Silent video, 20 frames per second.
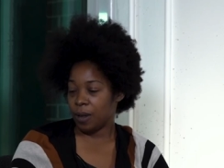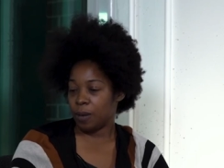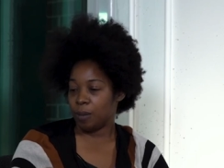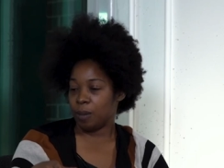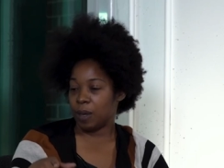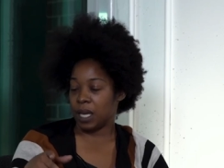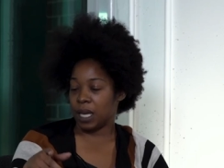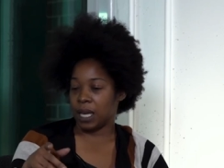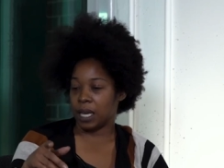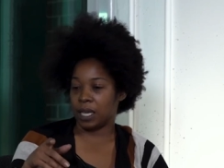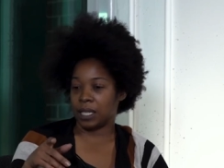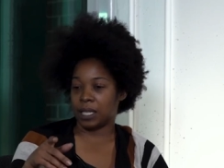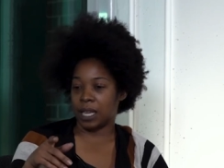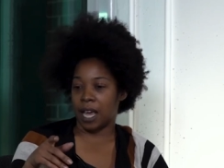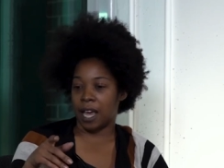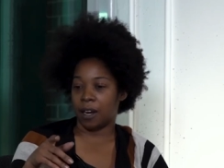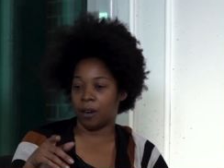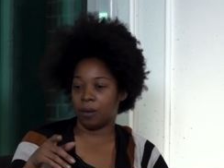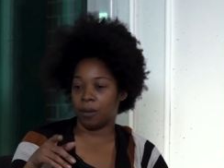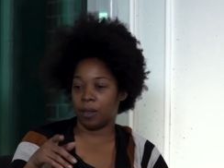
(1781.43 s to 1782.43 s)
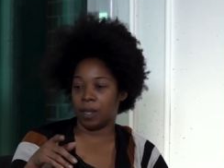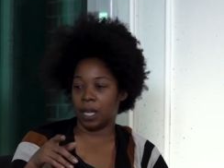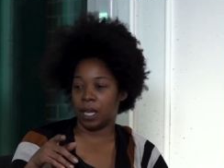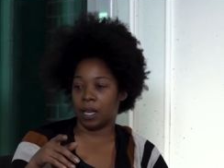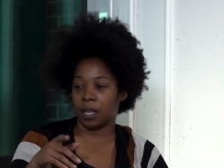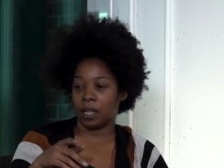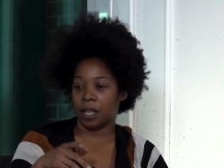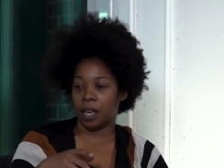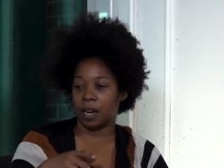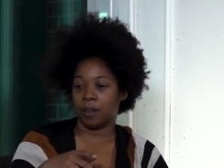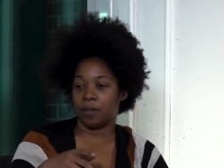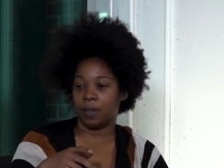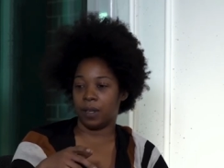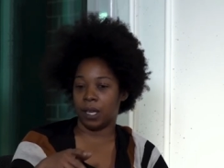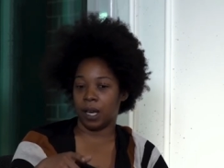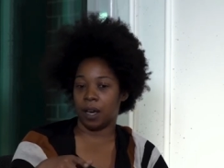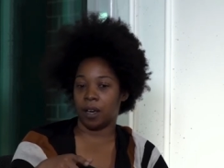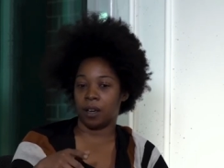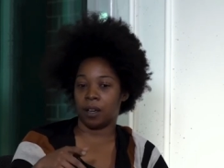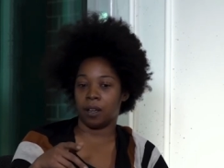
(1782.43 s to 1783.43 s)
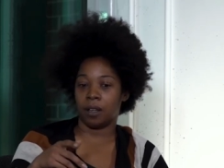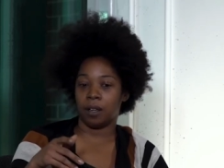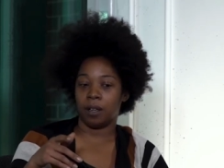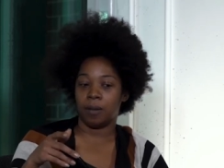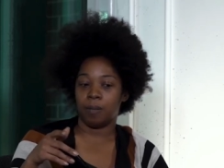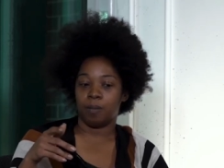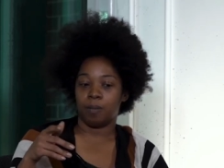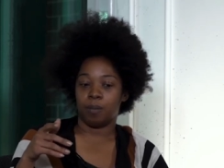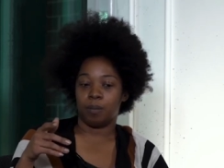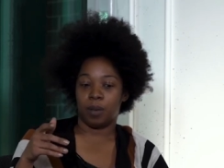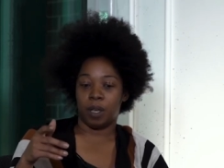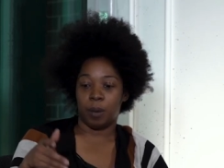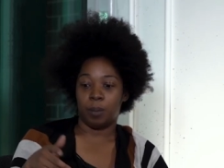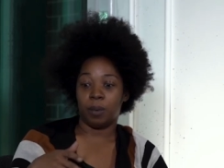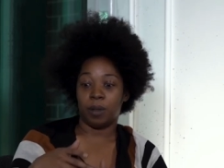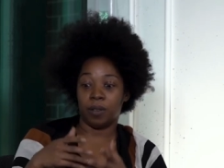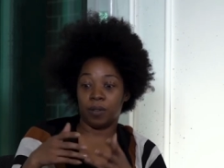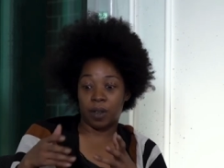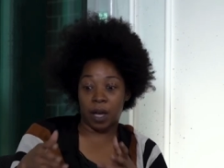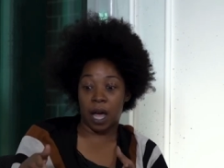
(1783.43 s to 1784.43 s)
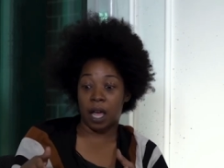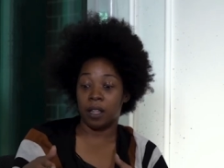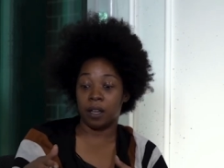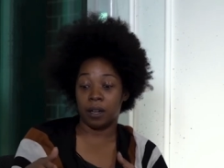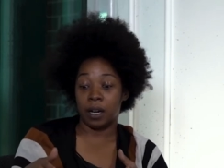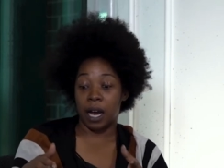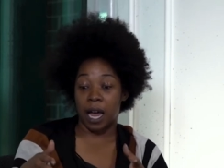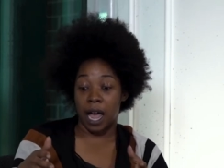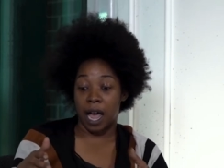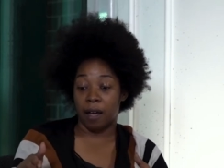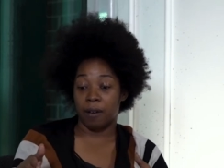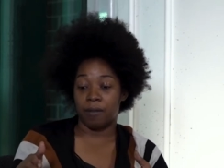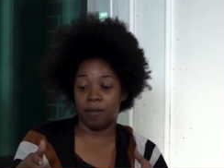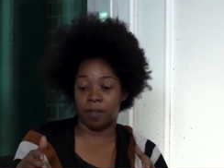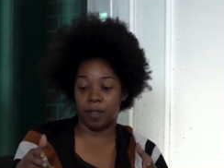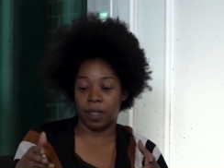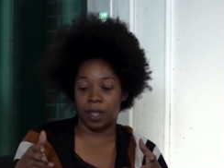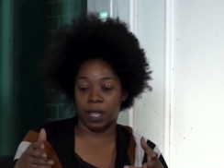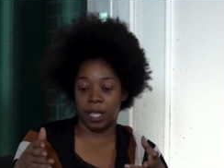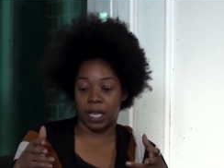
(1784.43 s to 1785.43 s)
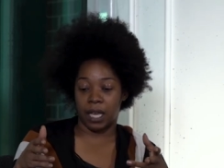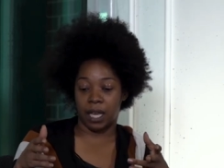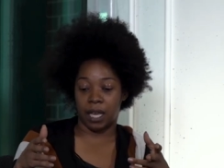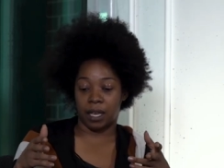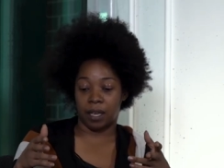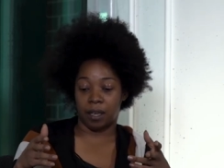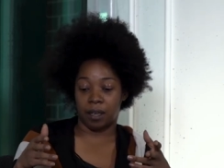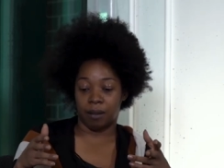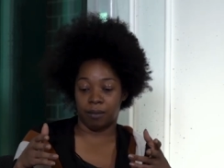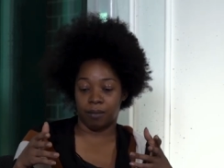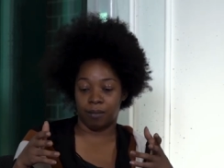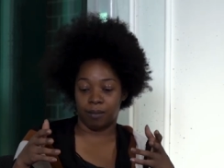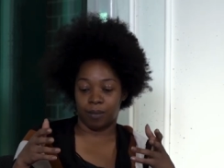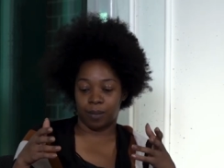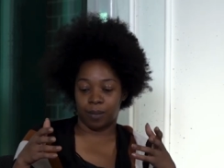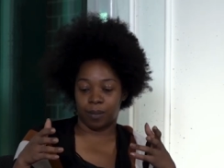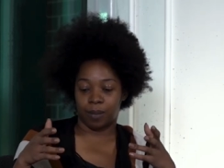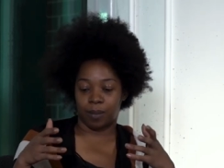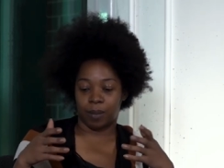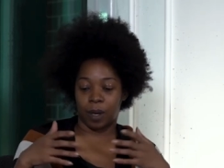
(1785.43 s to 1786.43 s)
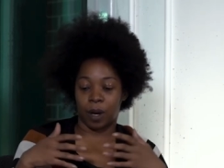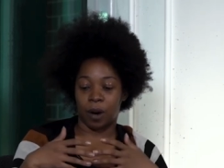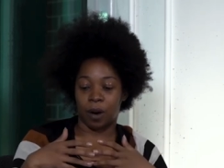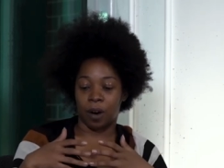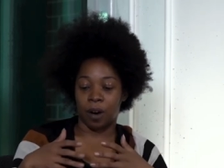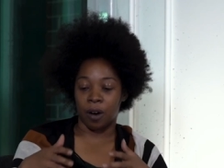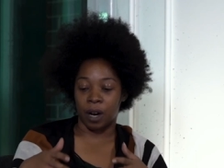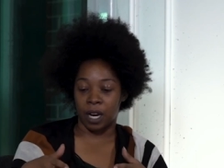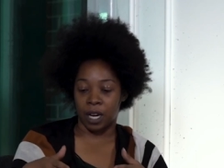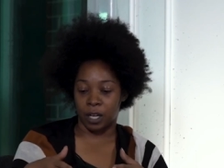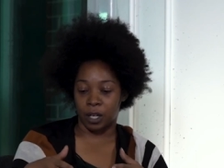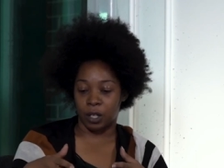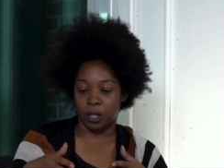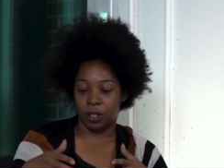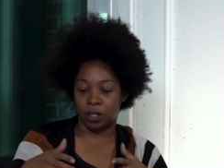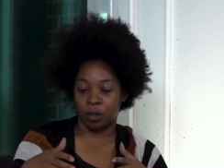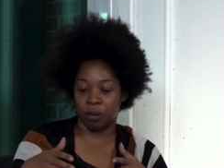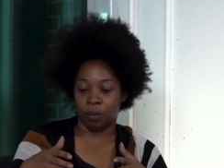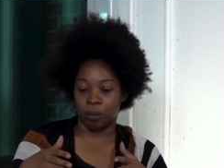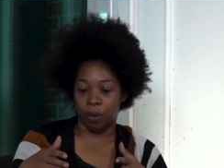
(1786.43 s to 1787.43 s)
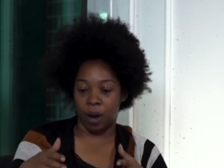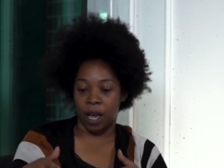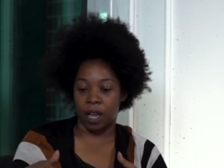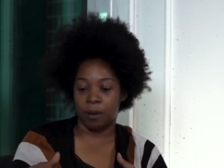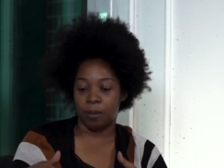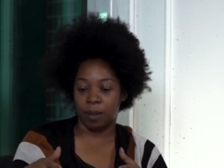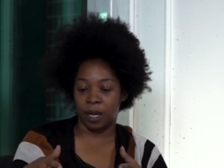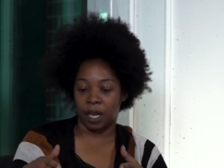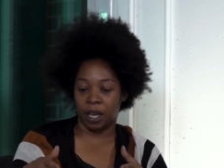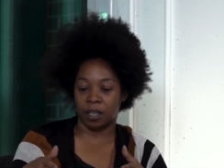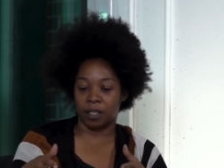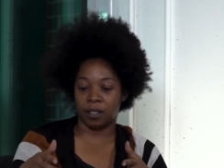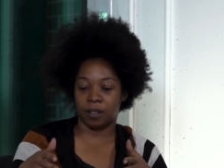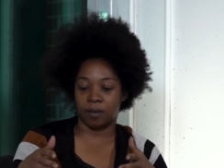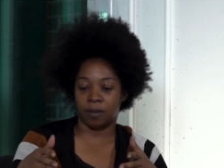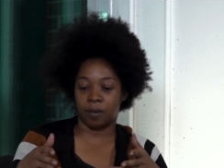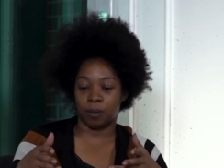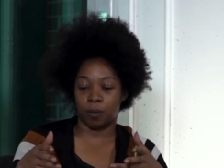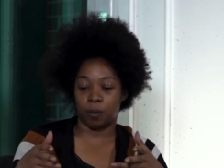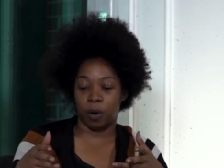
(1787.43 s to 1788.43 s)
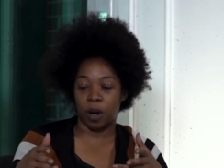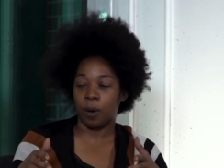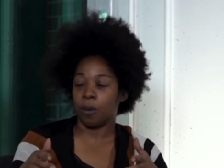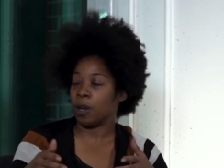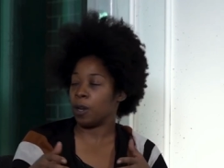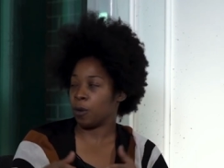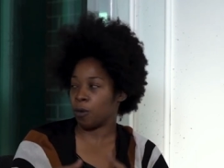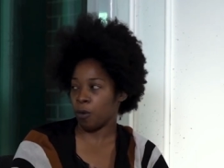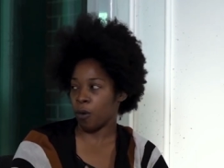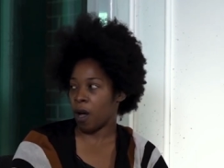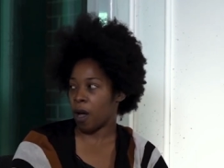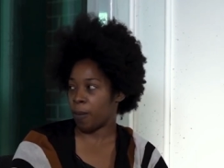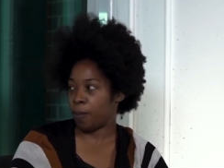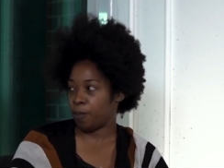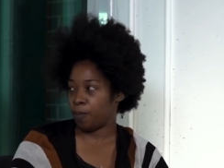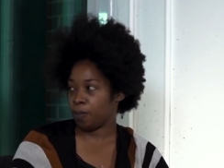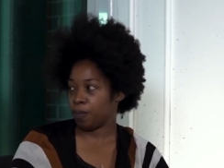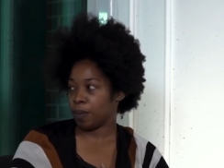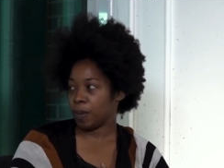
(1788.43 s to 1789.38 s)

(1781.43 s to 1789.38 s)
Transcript: because I don't think a lot of young people of color have the courage to run because of where we grew up.